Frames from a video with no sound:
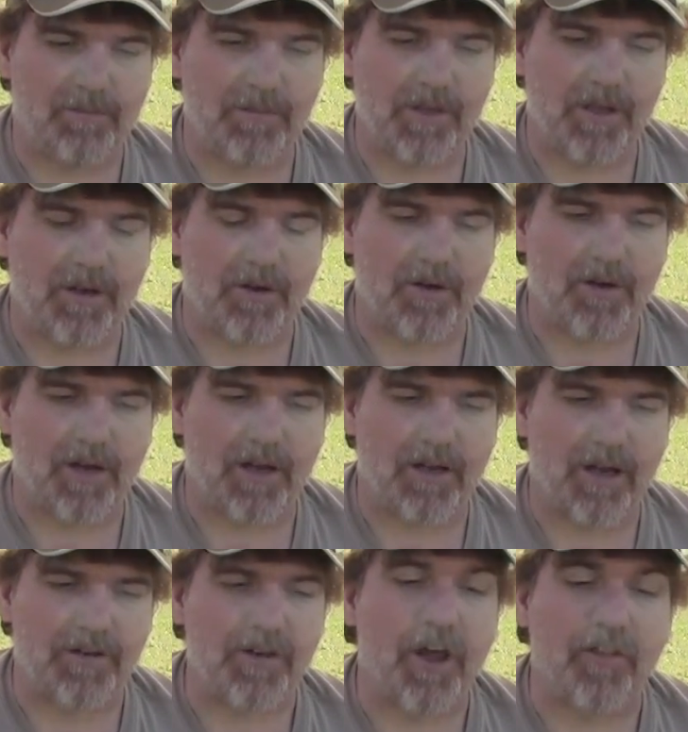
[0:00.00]
you know,
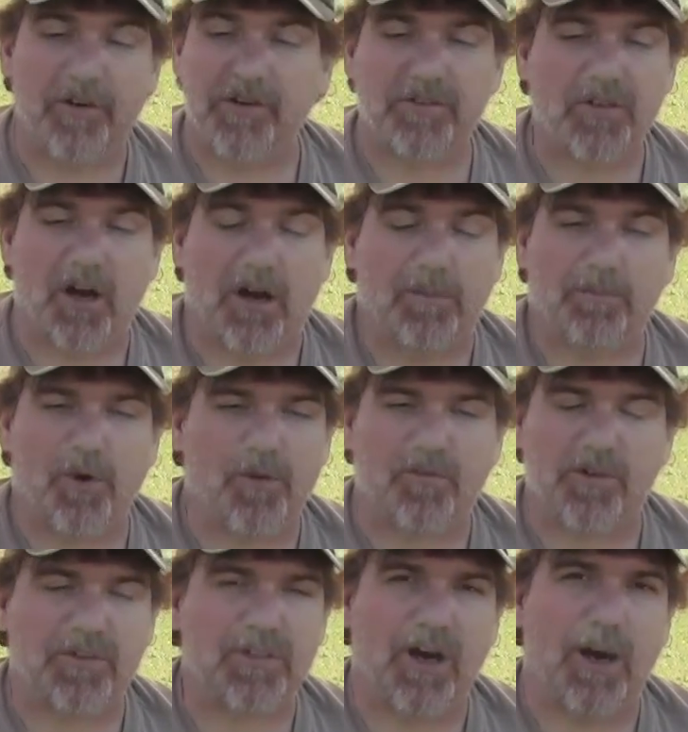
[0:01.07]
another tarp
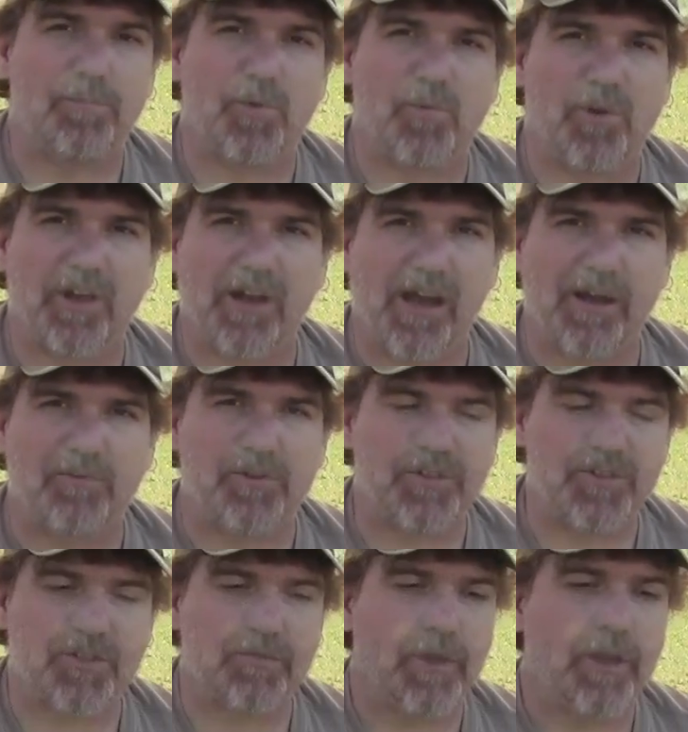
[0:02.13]
over top of what I
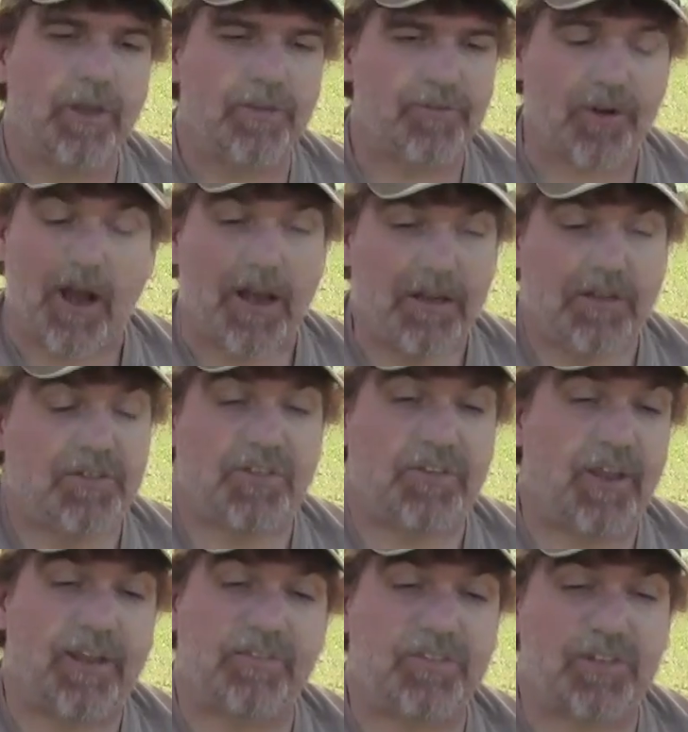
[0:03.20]
was trying to
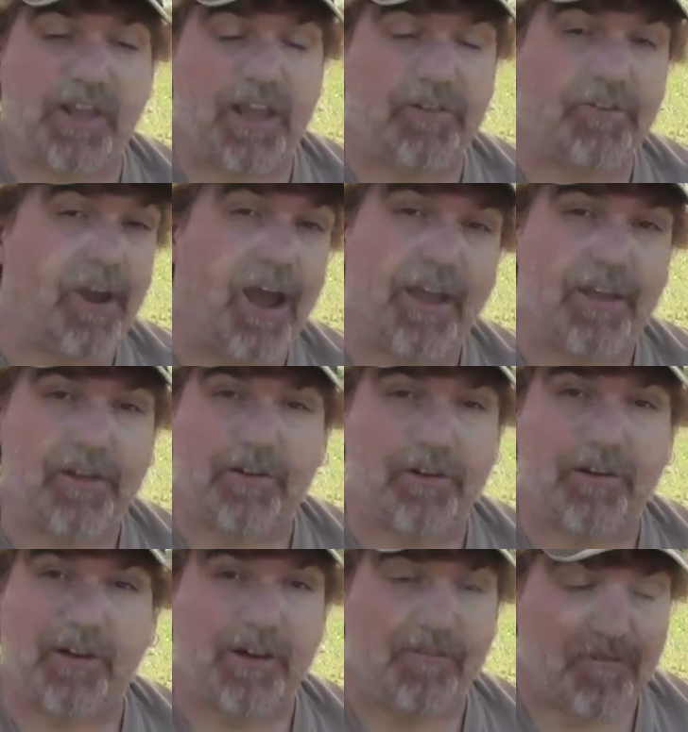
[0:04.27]
stay dry
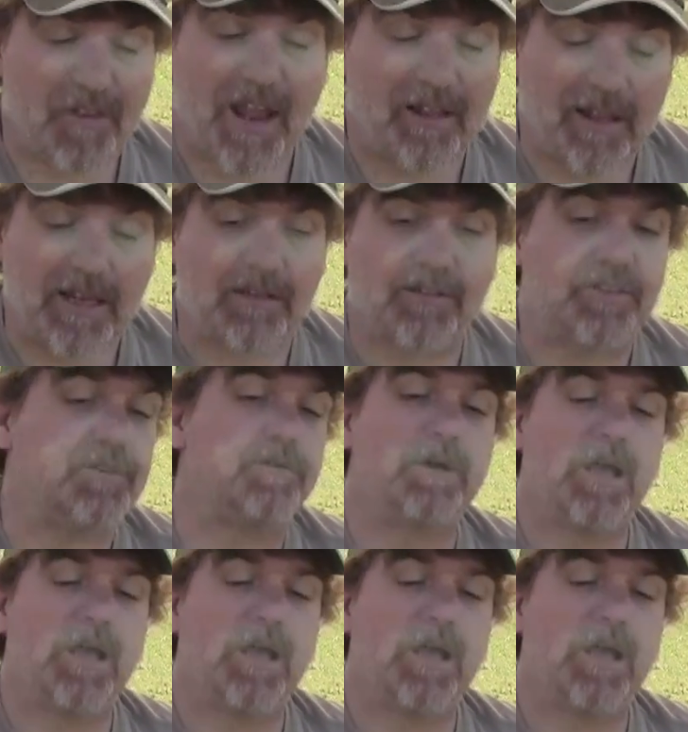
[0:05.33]
under and failing to.